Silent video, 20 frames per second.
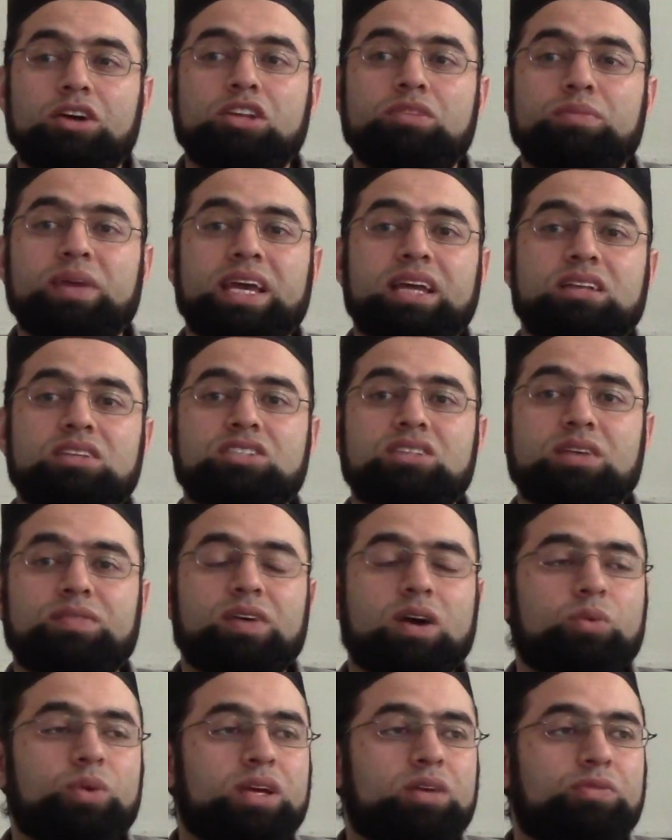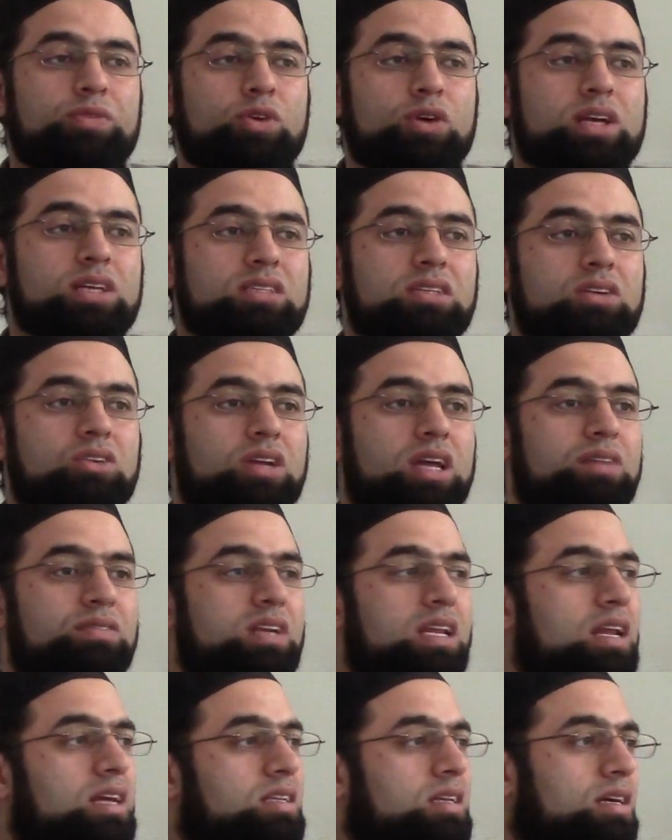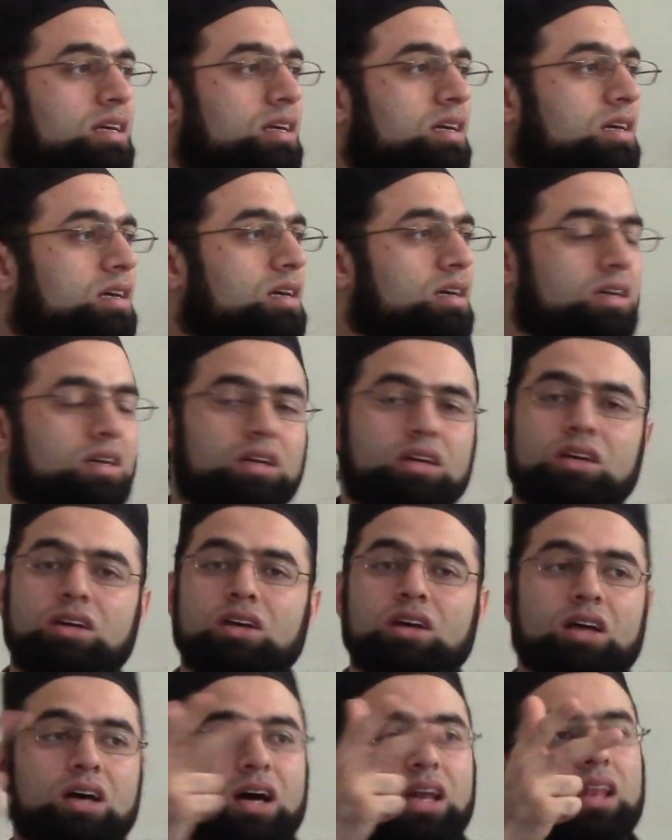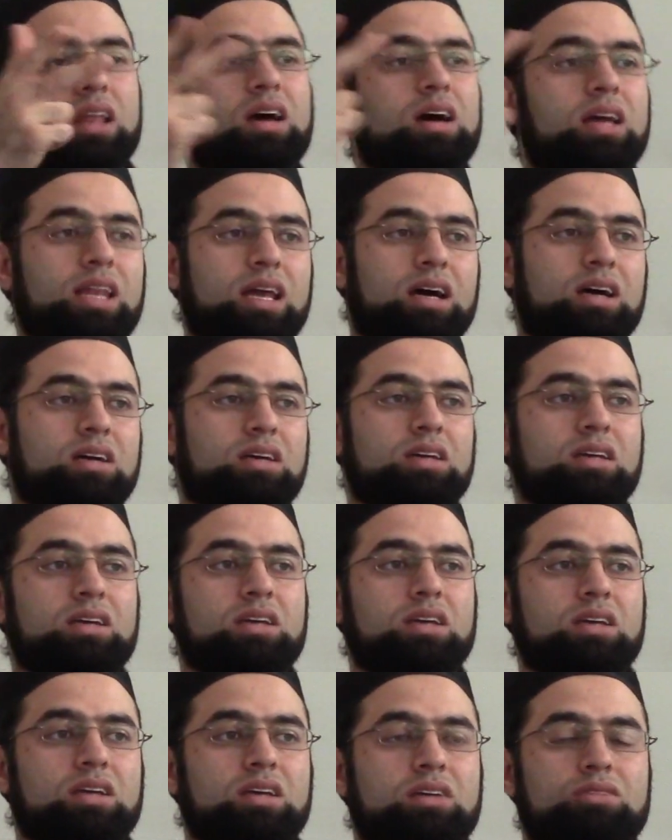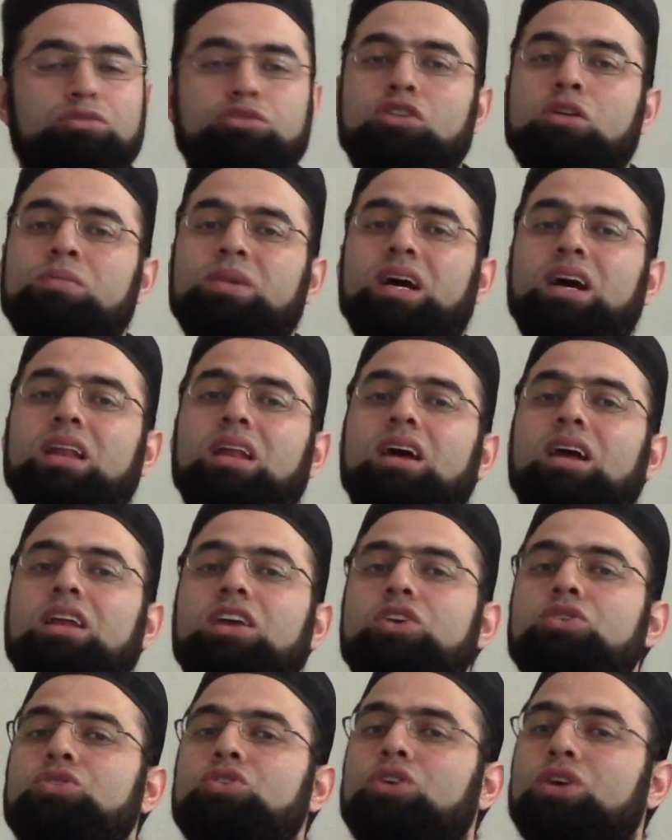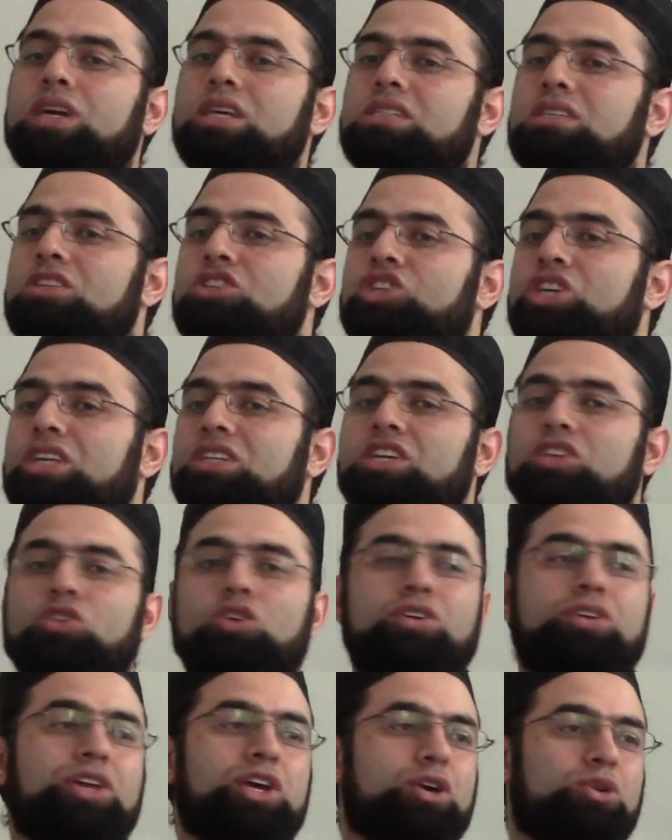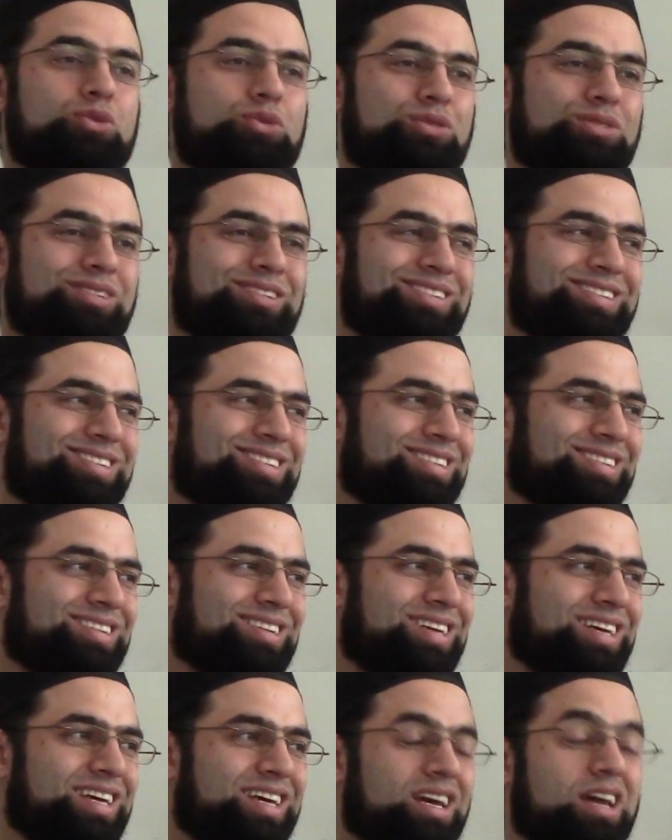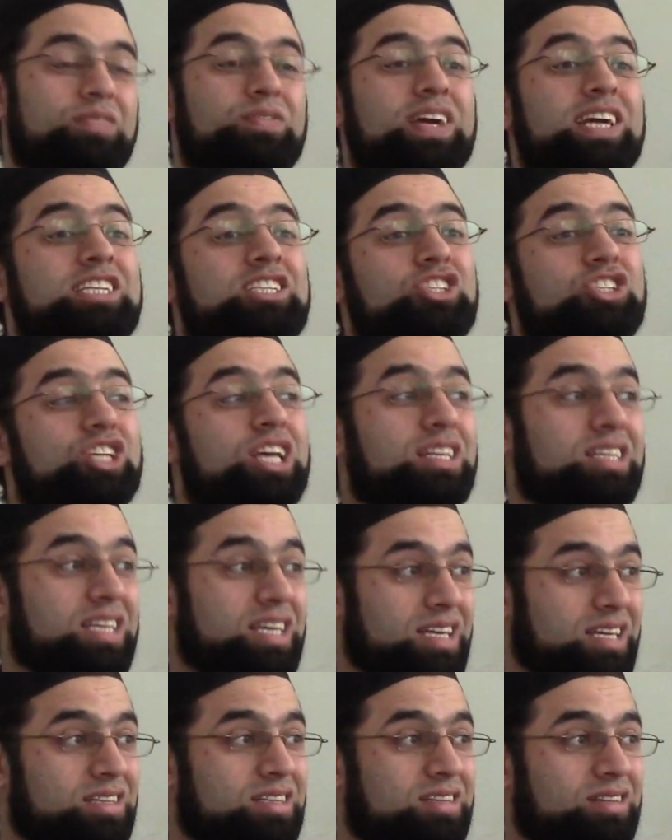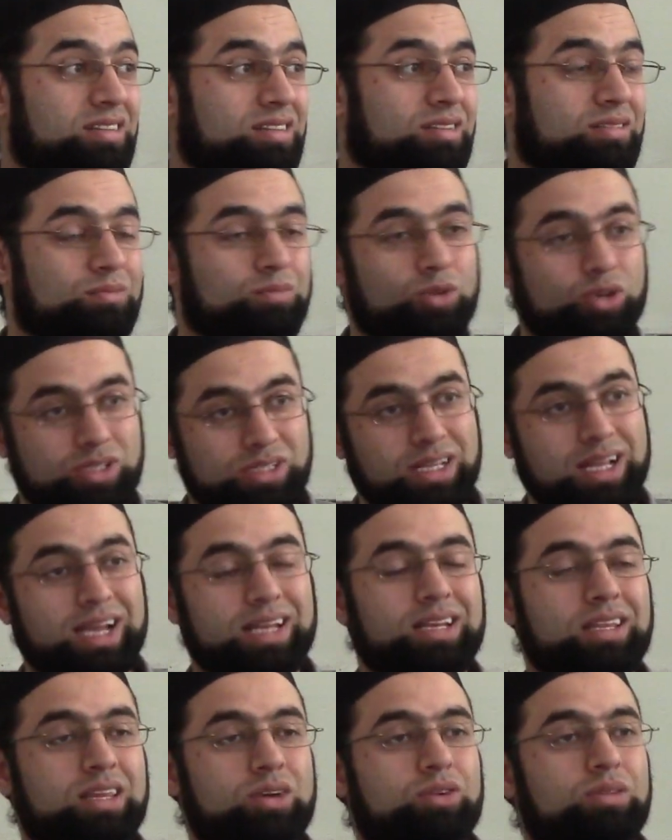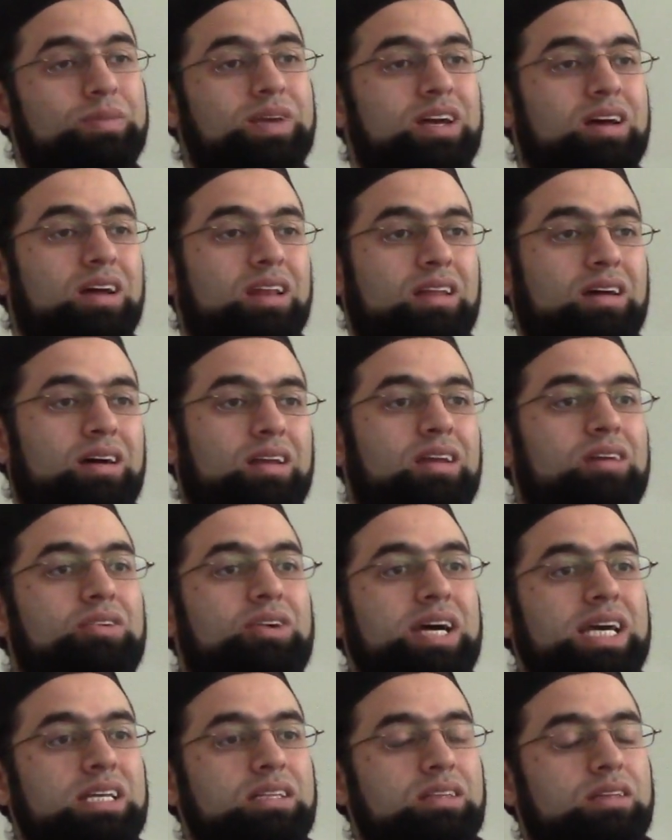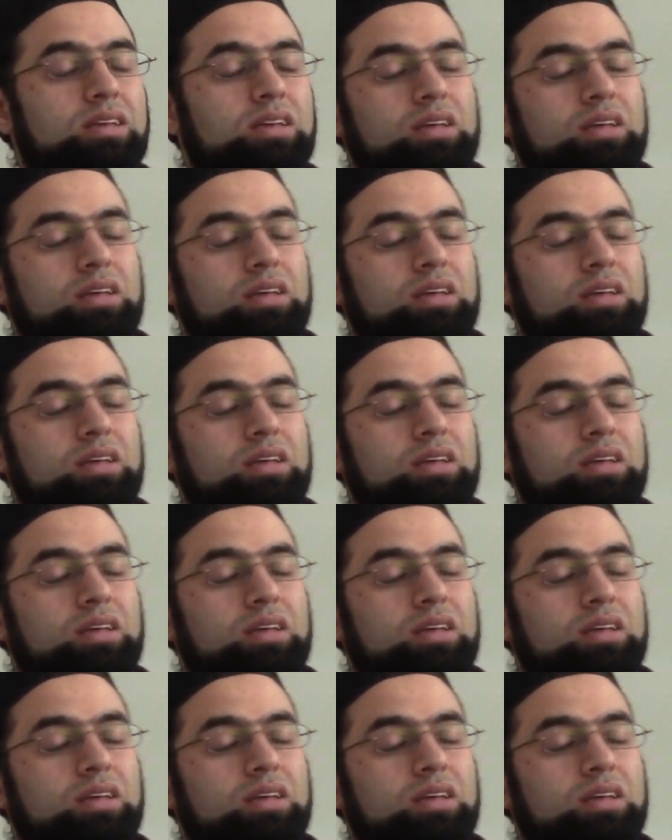main sifa we are focusing on every letter. Qalqala. From qalqala, you know, is it shadid or rikhu? If it's shadid, most likely there will be qalqala, right?